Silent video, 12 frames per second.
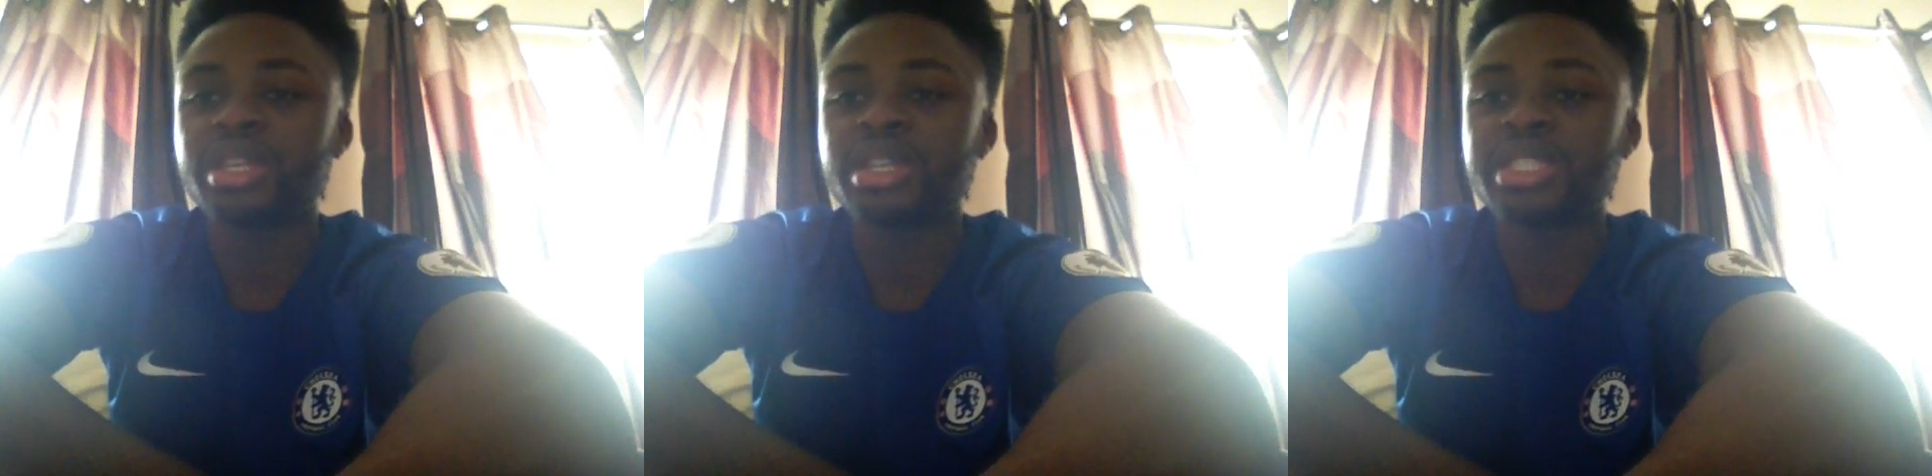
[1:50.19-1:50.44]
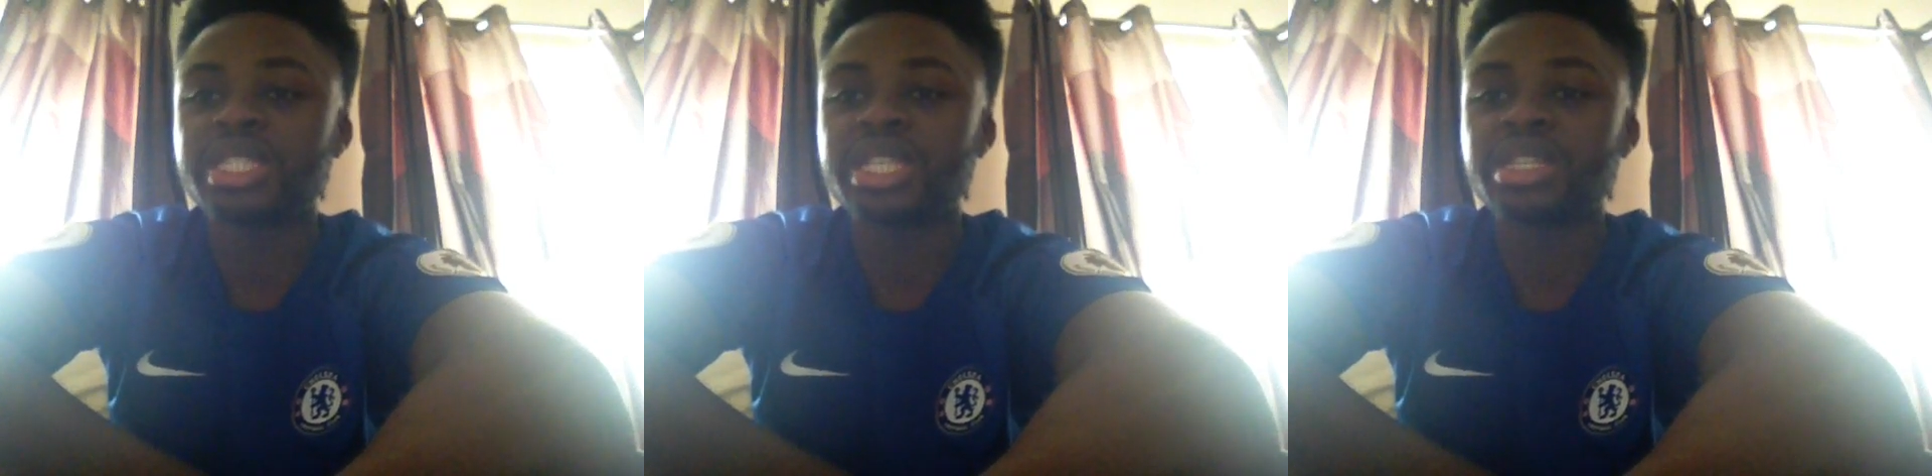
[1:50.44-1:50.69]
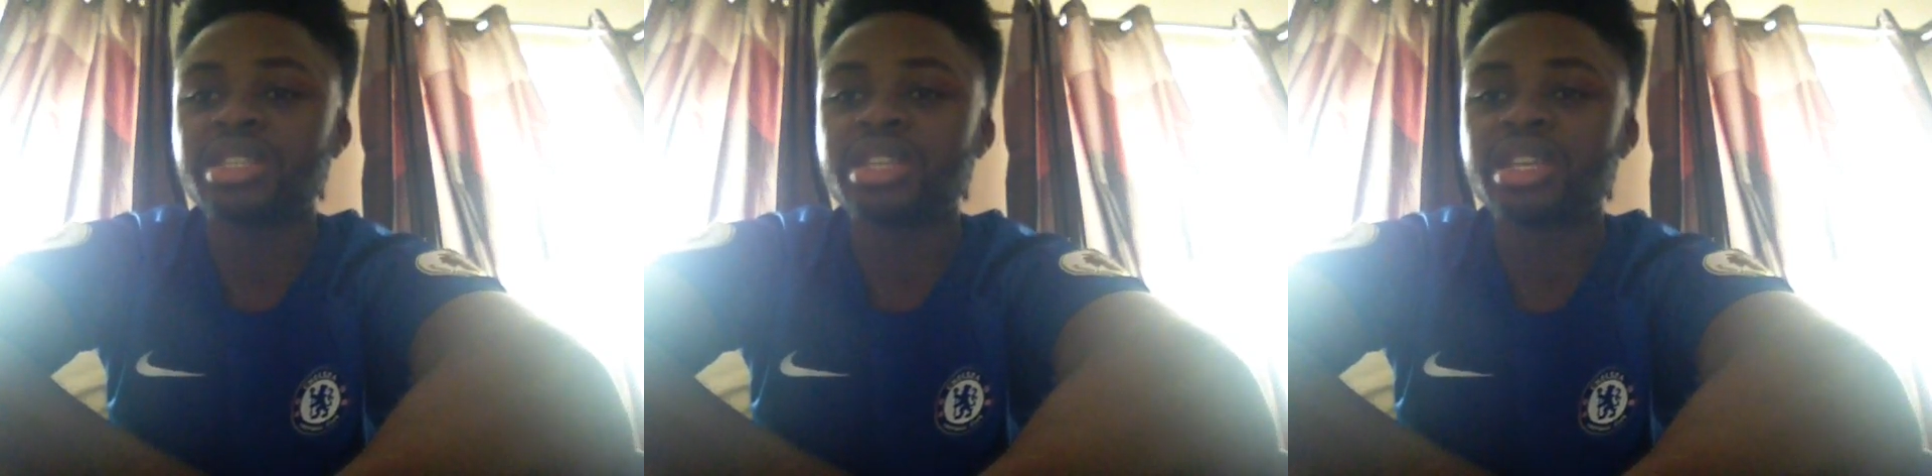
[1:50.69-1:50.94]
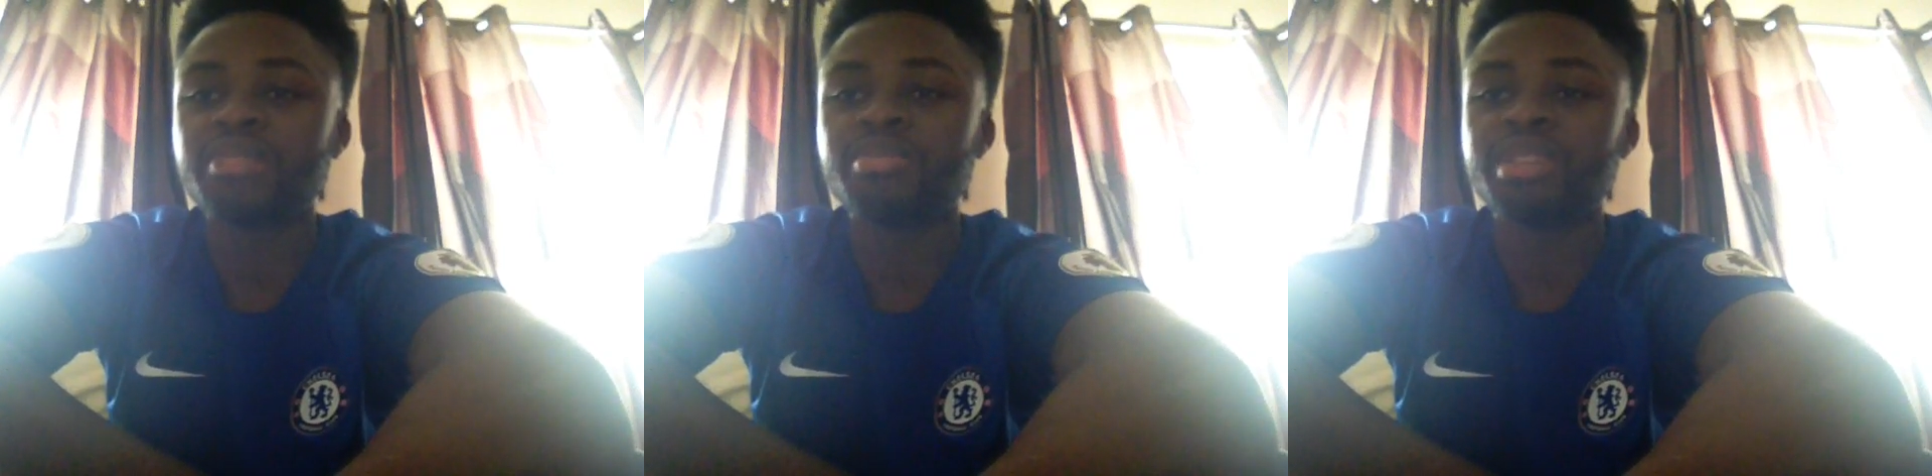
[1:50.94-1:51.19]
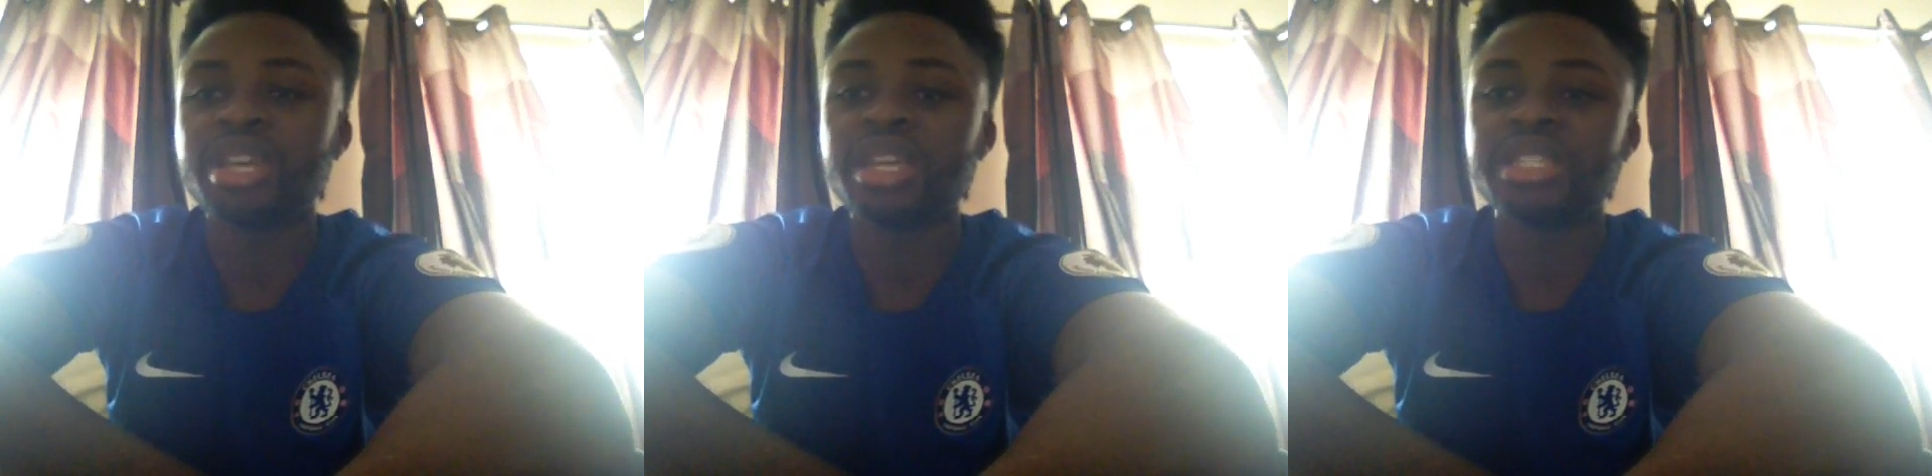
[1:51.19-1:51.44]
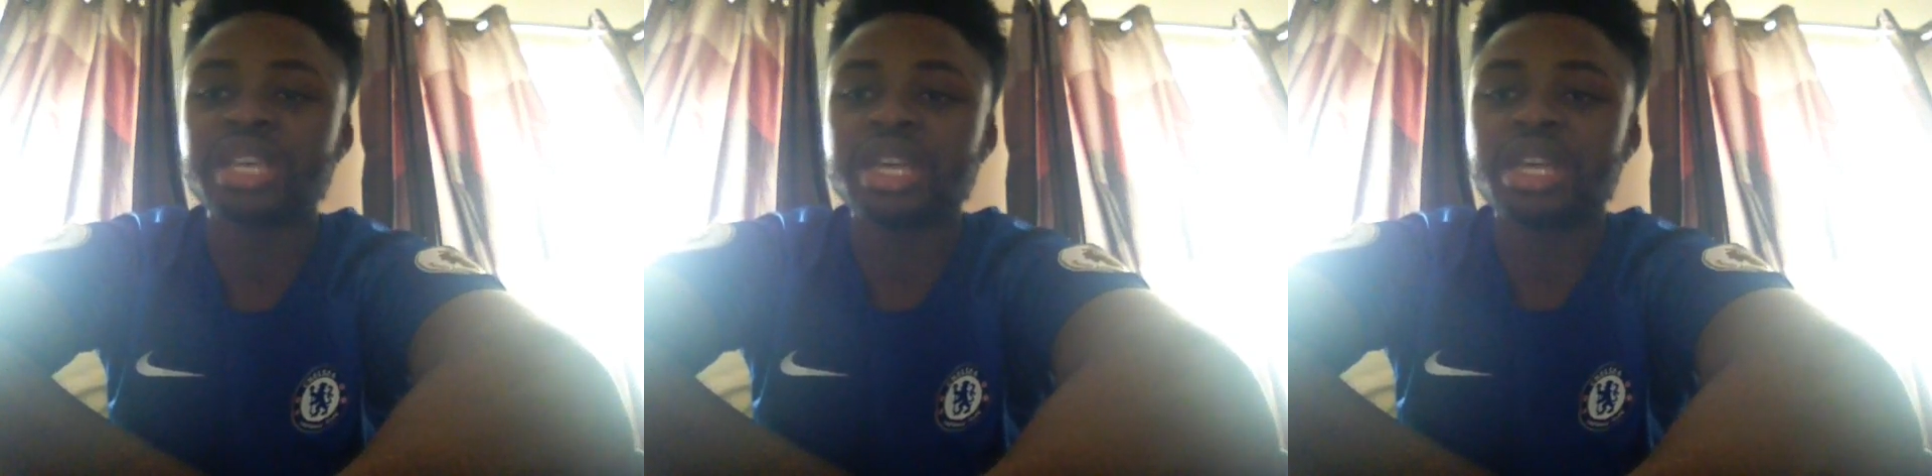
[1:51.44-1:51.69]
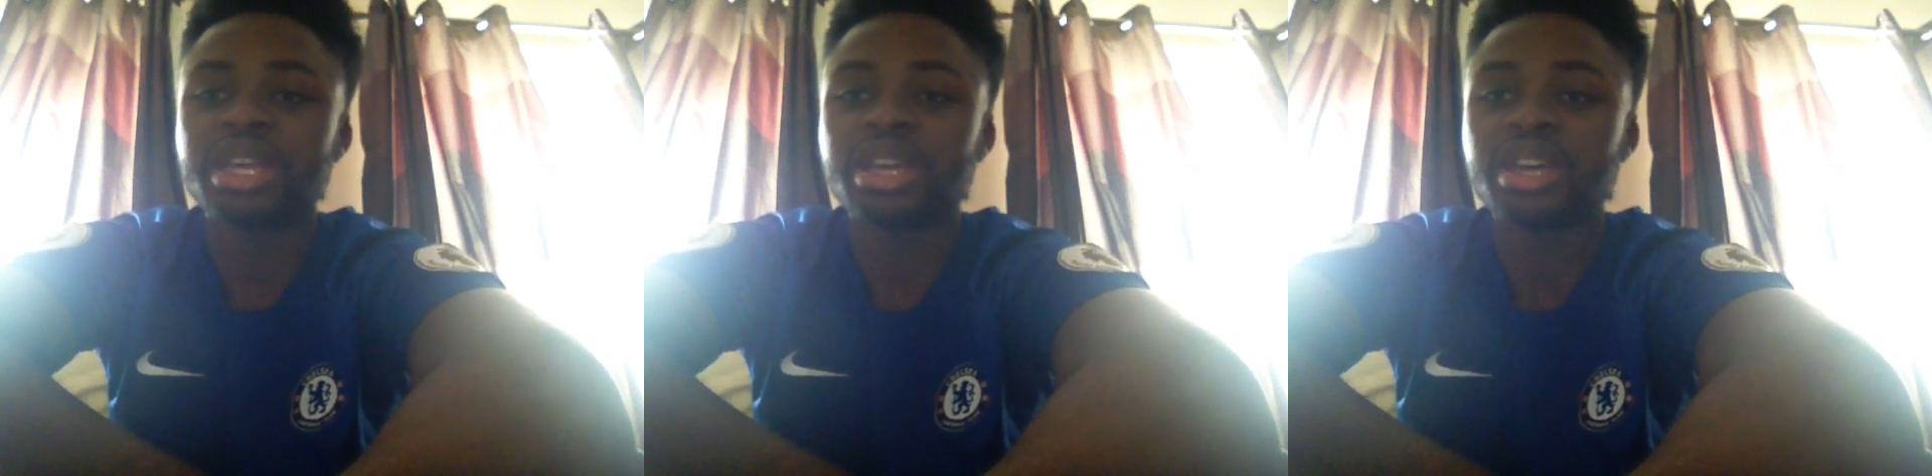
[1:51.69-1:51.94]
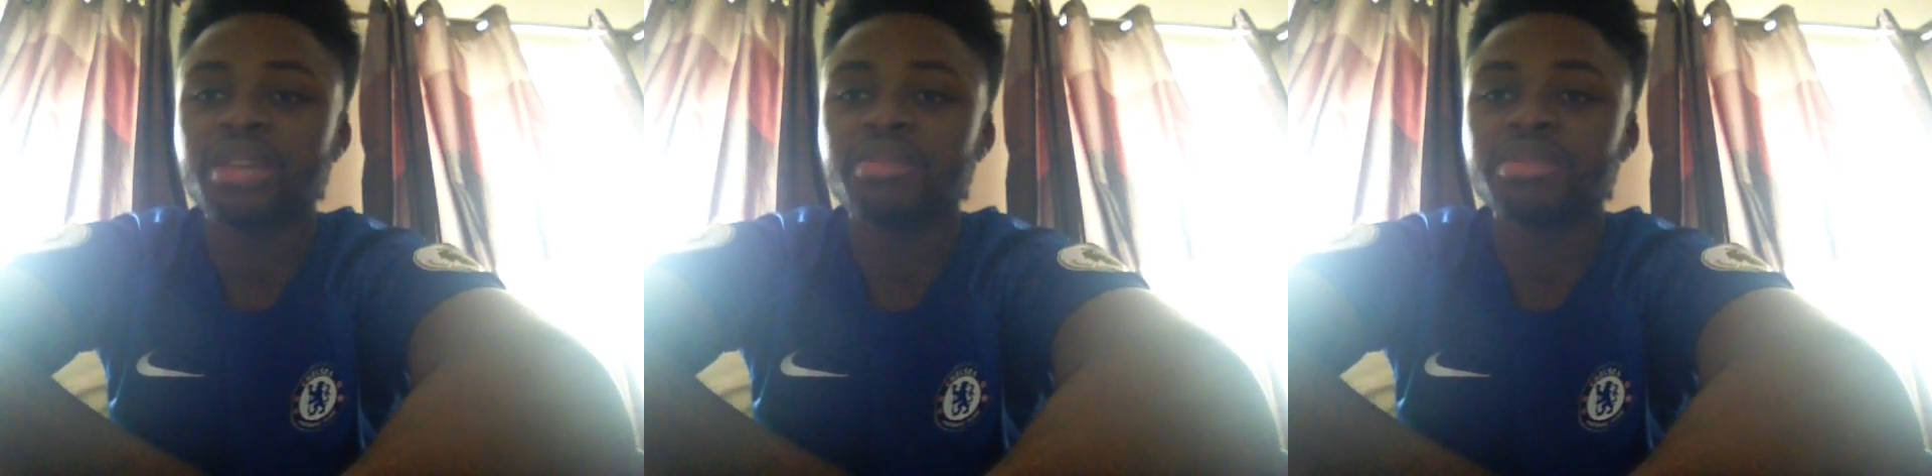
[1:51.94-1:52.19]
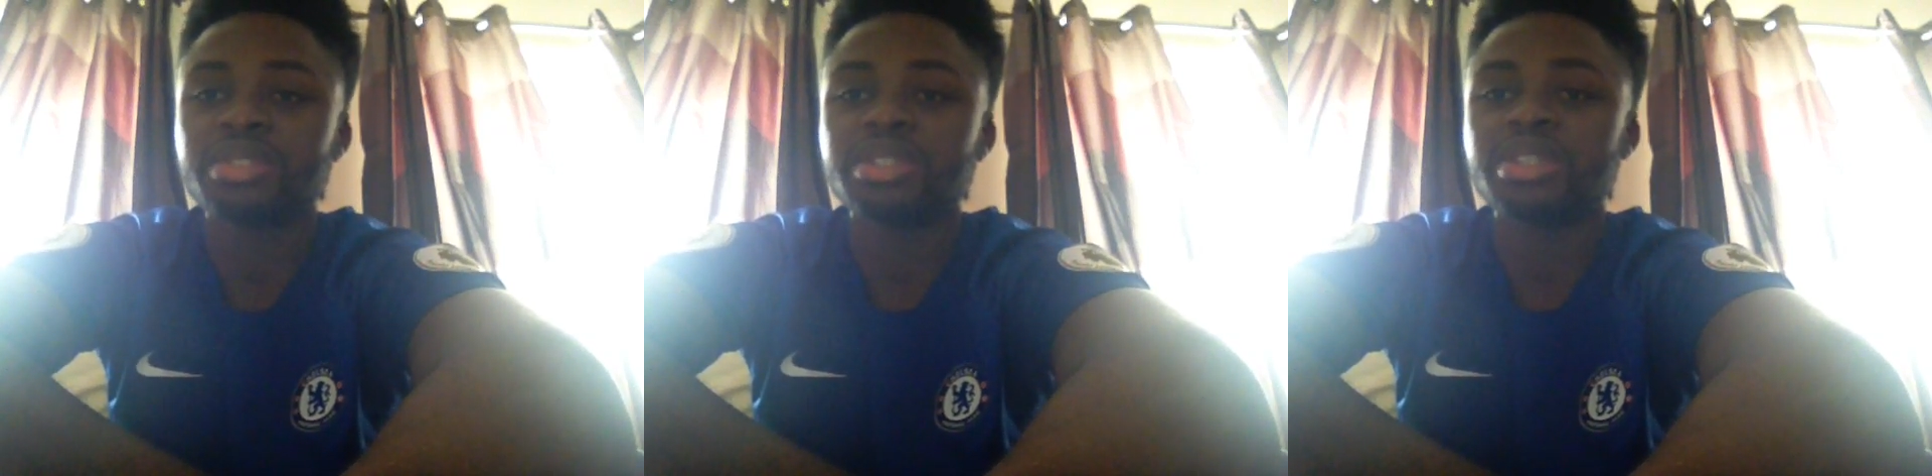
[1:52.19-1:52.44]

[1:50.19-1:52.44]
and then Saturday play 10 games.